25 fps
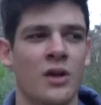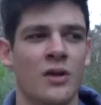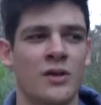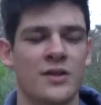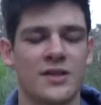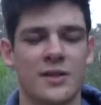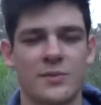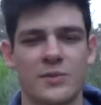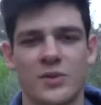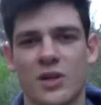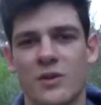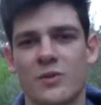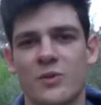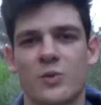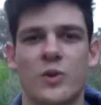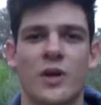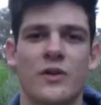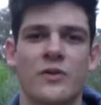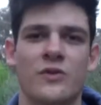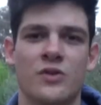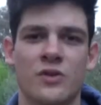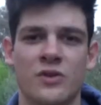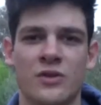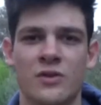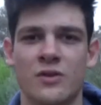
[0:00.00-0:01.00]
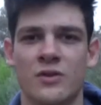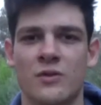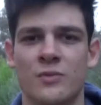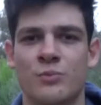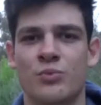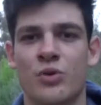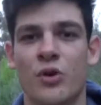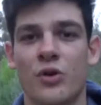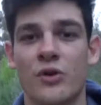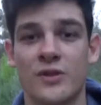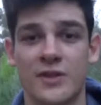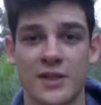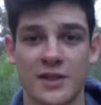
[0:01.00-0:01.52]
sometimes we have to
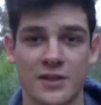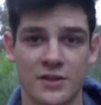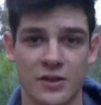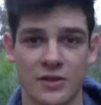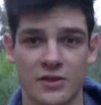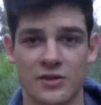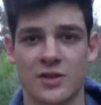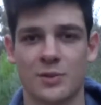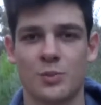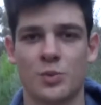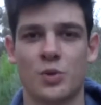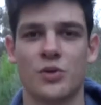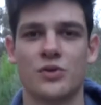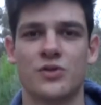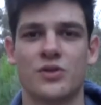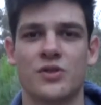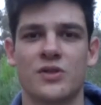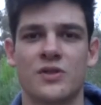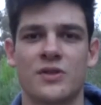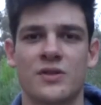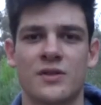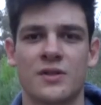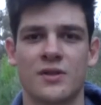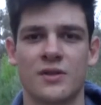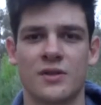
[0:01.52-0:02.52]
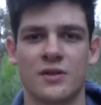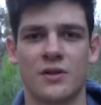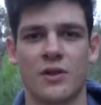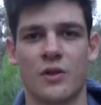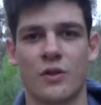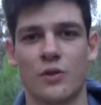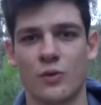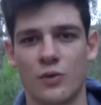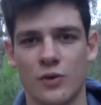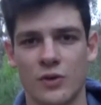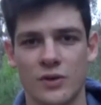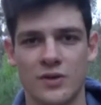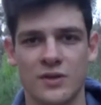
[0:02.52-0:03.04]
process those subconscious
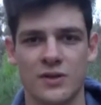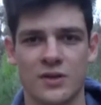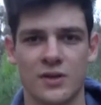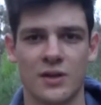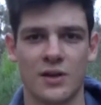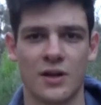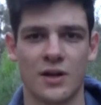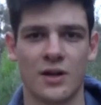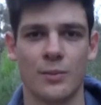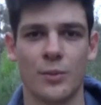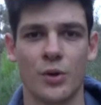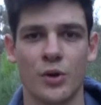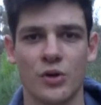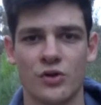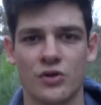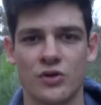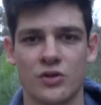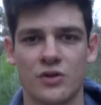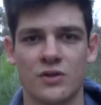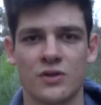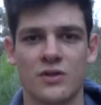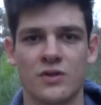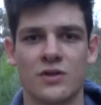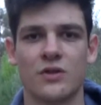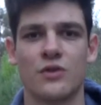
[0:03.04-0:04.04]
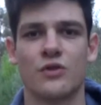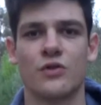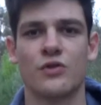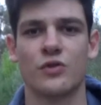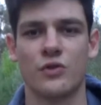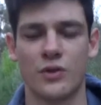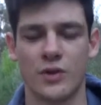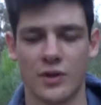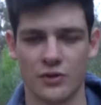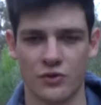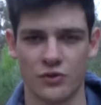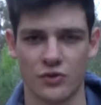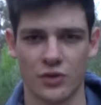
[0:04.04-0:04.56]
thoughts and emotions through
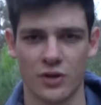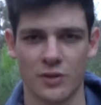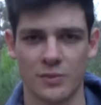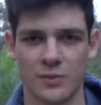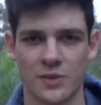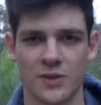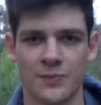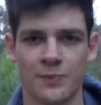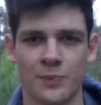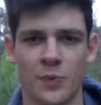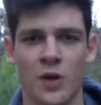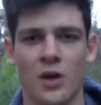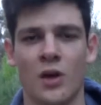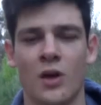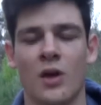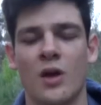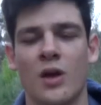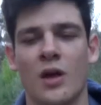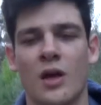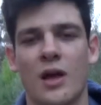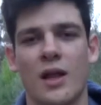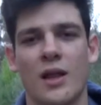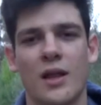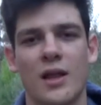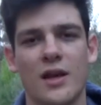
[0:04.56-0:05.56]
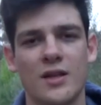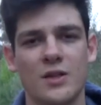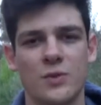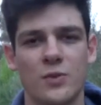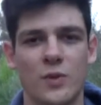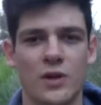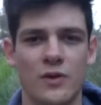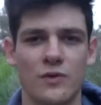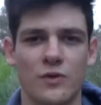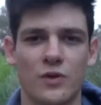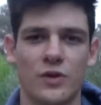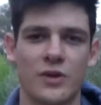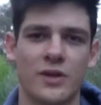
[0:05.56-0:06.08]
our dreams. A last way
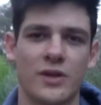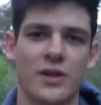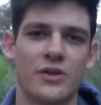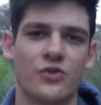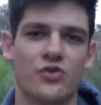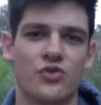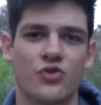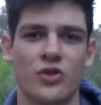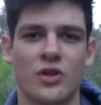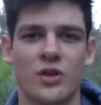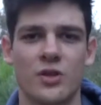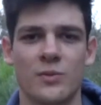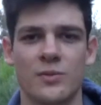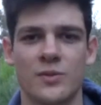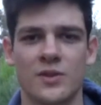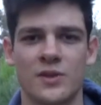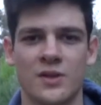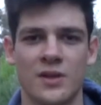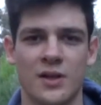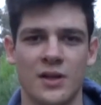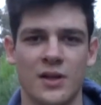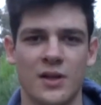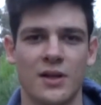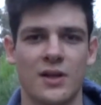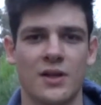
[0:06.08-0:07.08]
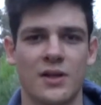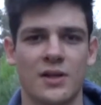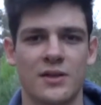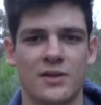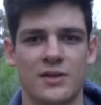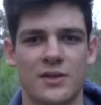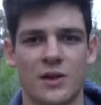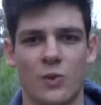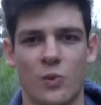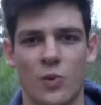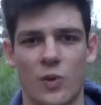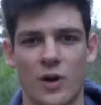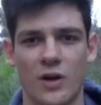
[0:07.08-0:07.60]
of looking at dreams is
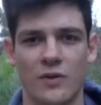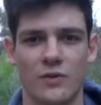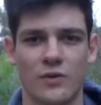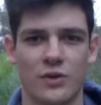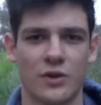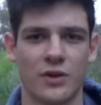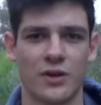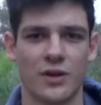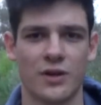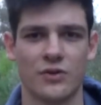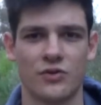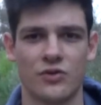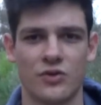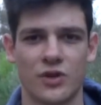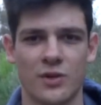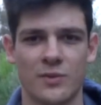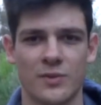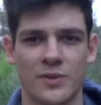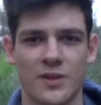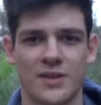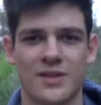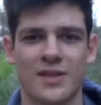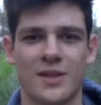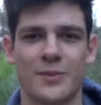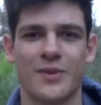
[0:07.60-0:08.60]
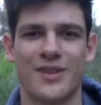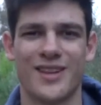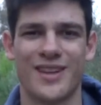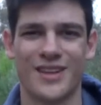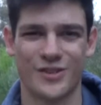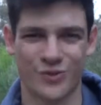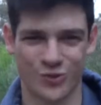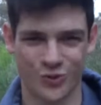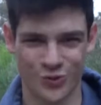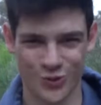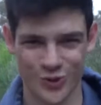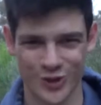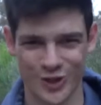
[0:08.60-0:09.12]
a way of looking at dreams as something
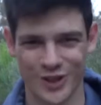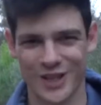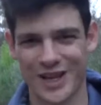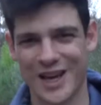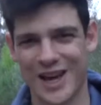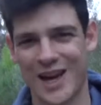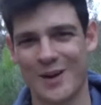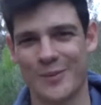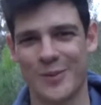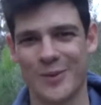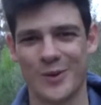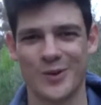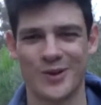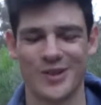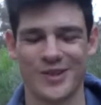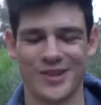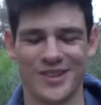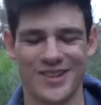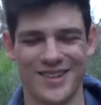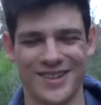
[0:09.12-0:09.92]
that's really happened.